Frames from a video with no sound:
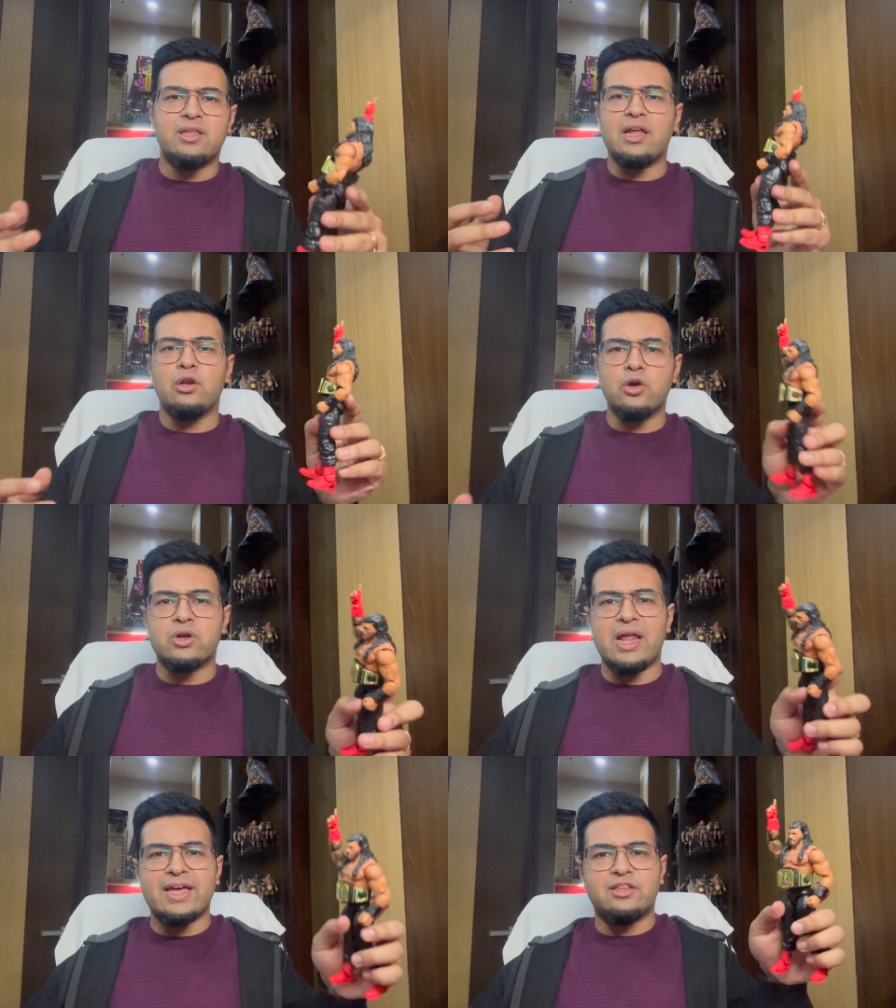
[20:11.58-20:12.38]
they look
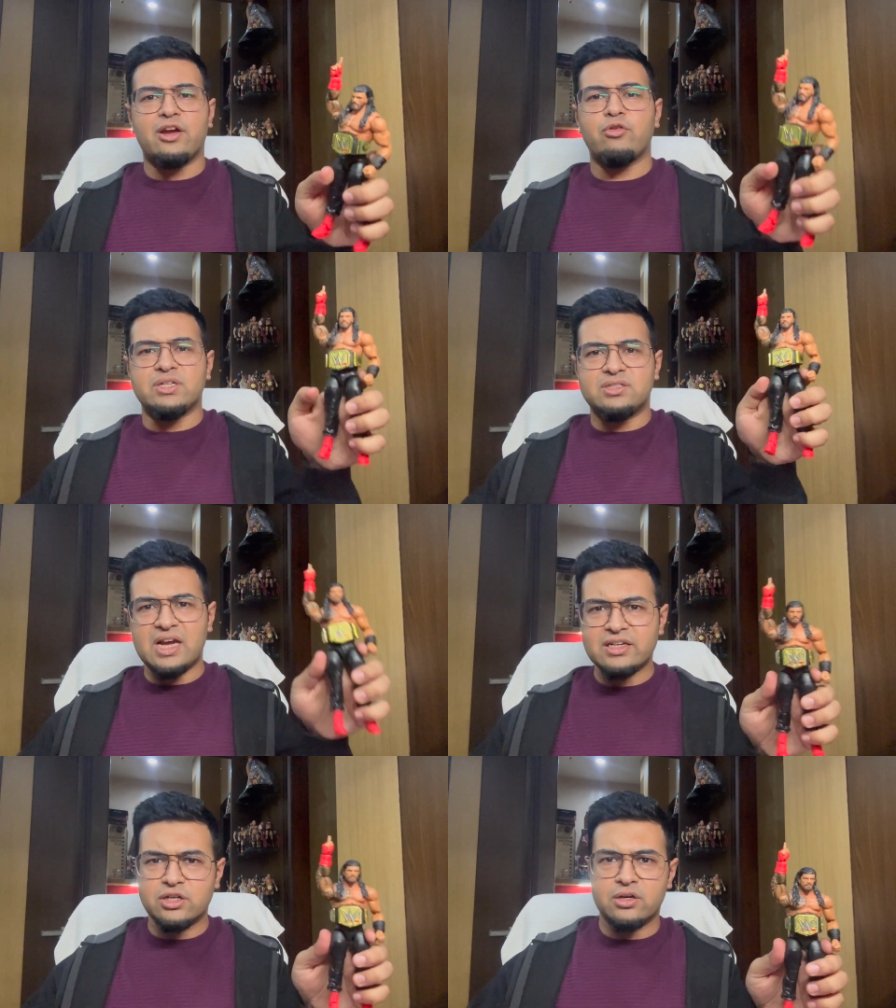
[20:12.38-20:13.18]
like they're in
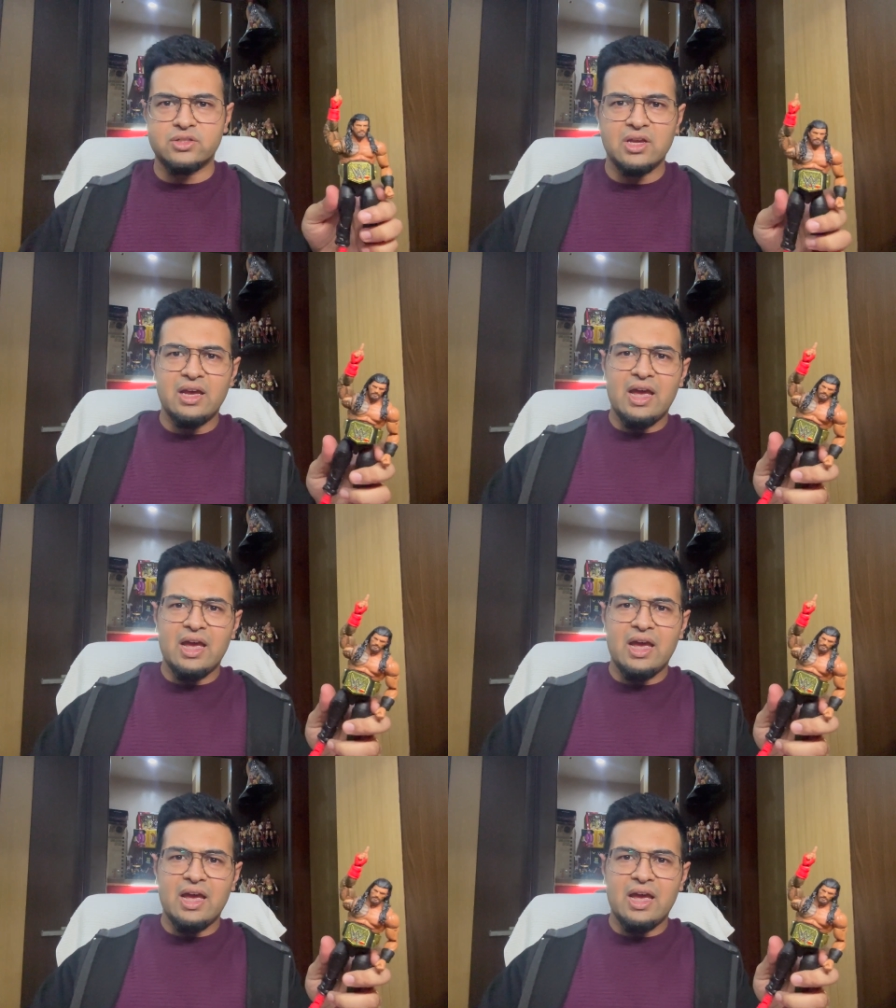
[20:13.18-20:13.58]
tatters.